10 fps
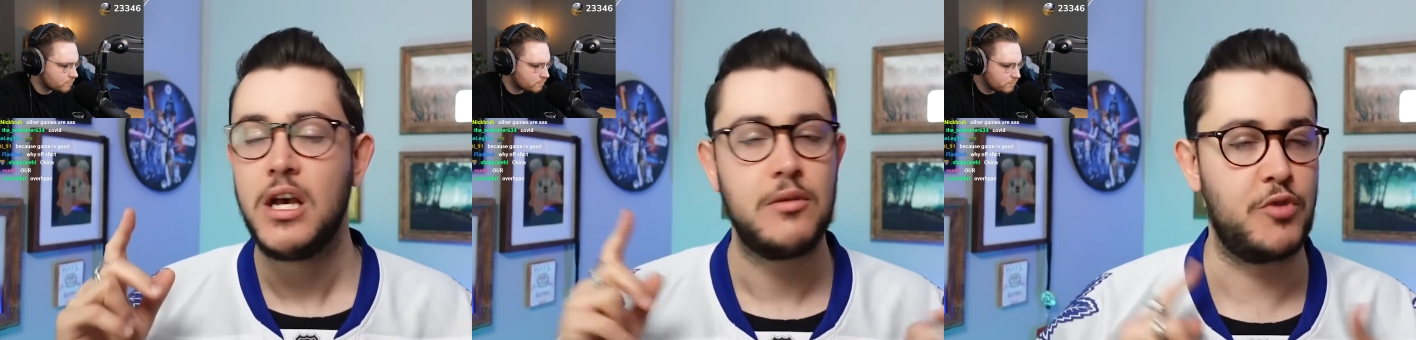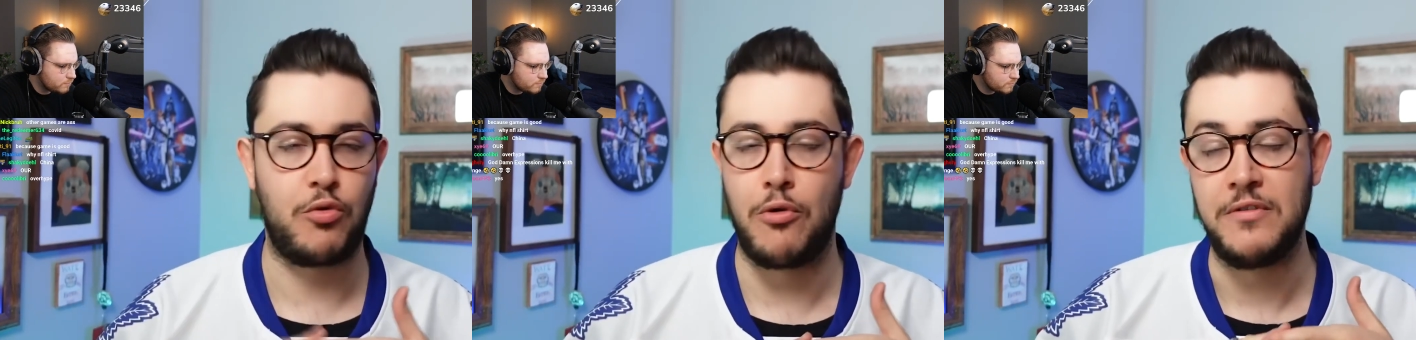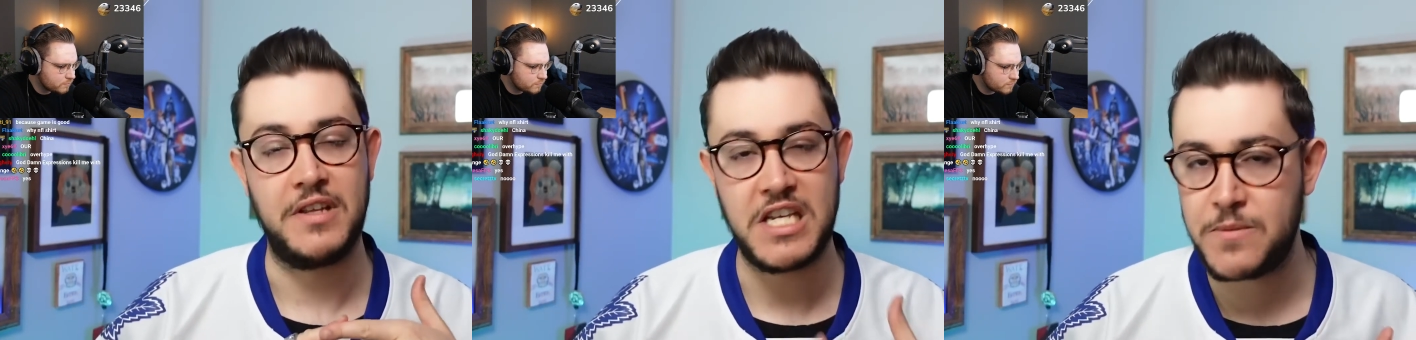Speaker 1: the growth of
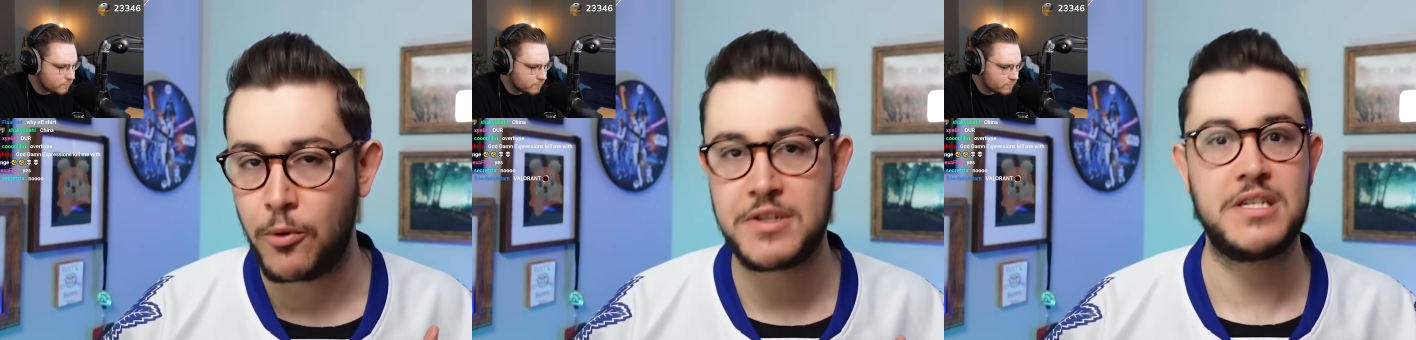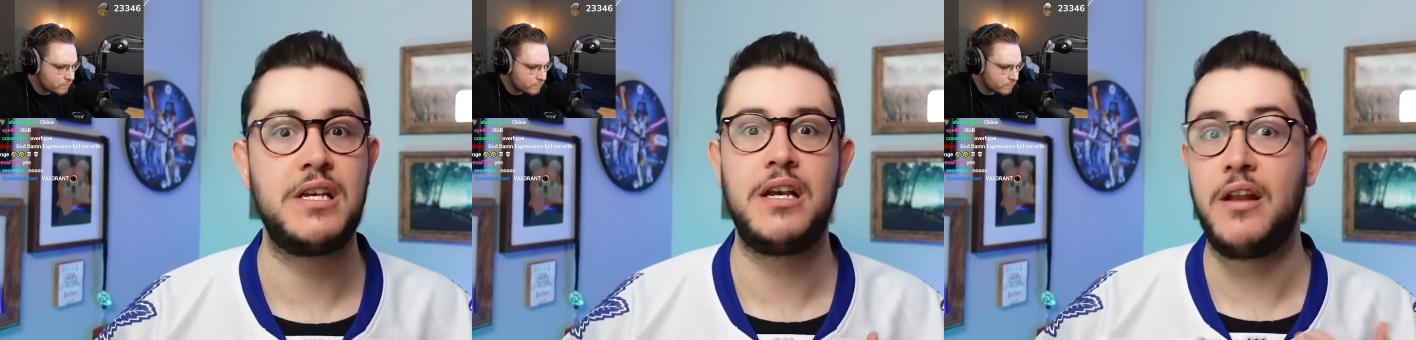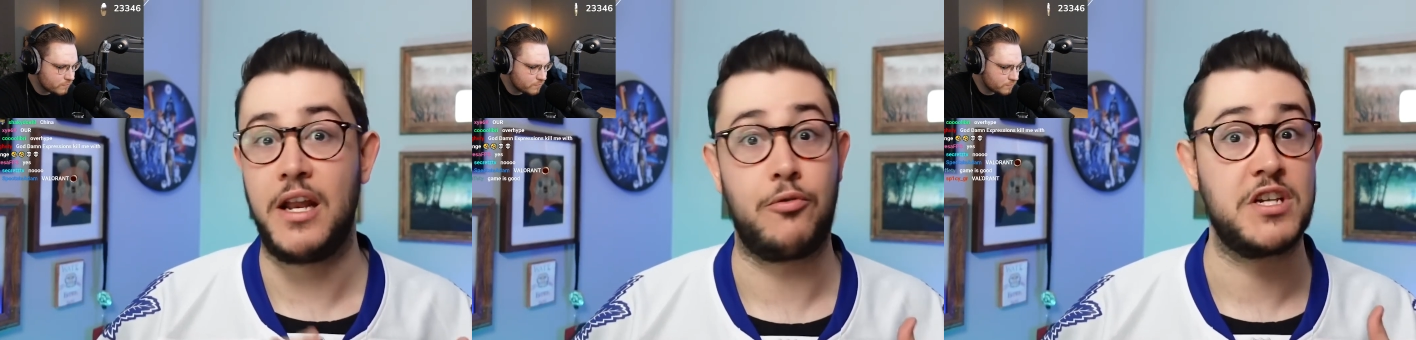the esports scene,
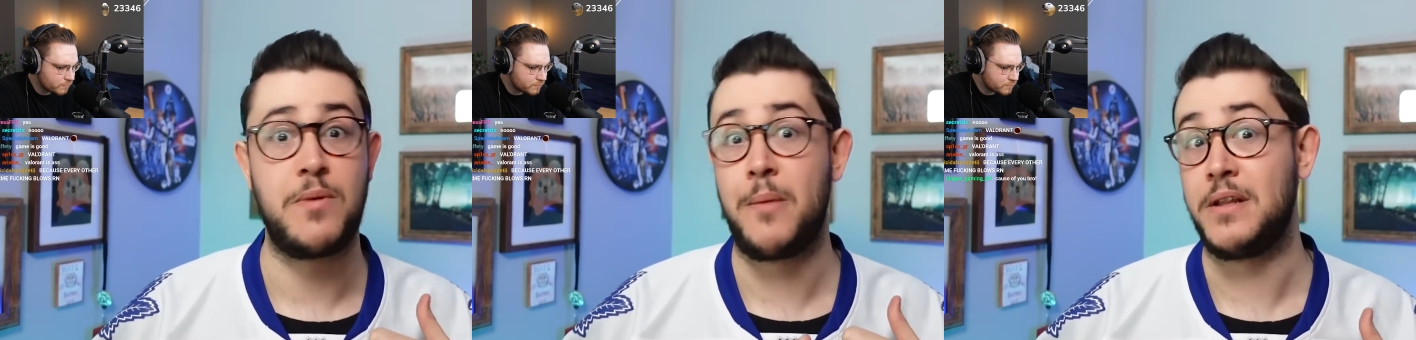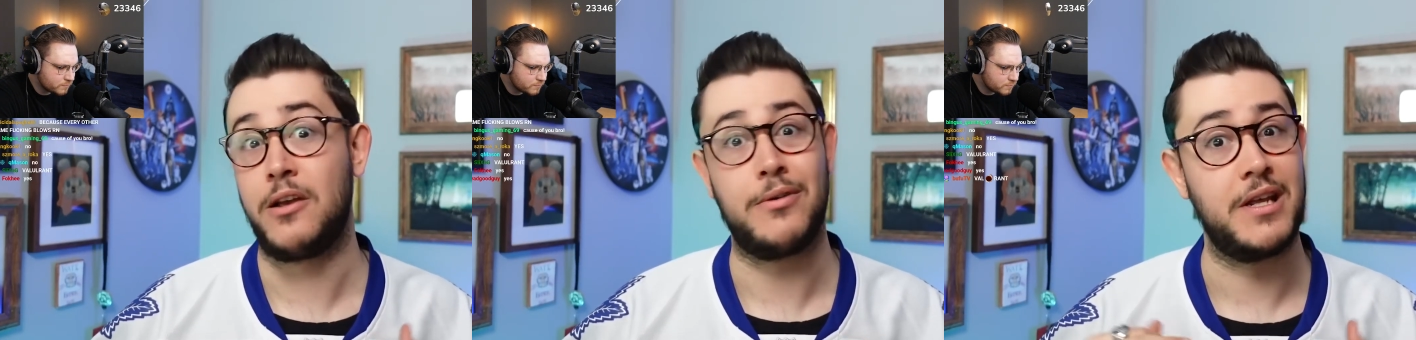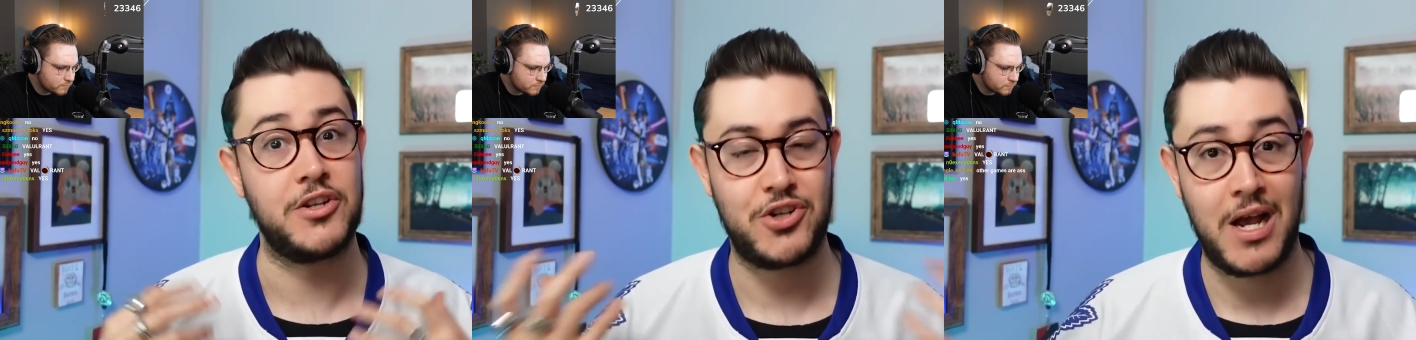increased popularity
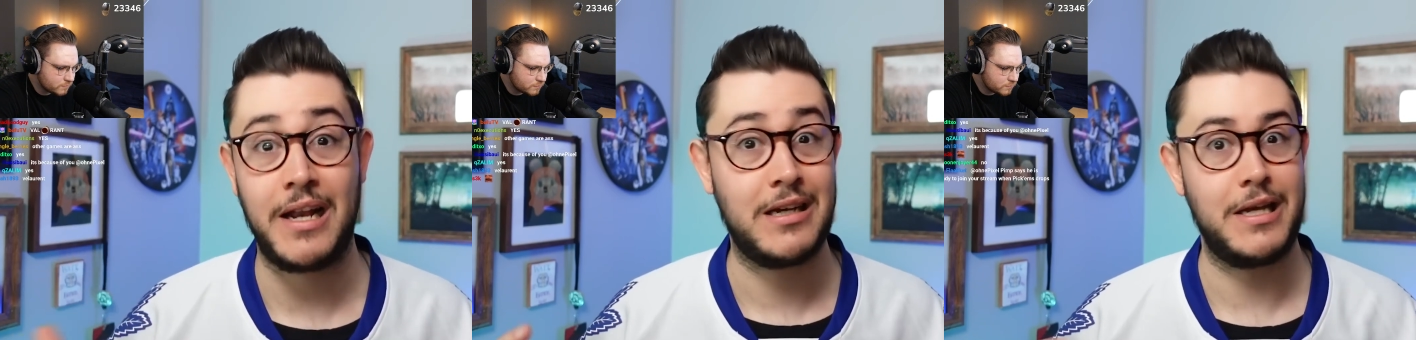in China,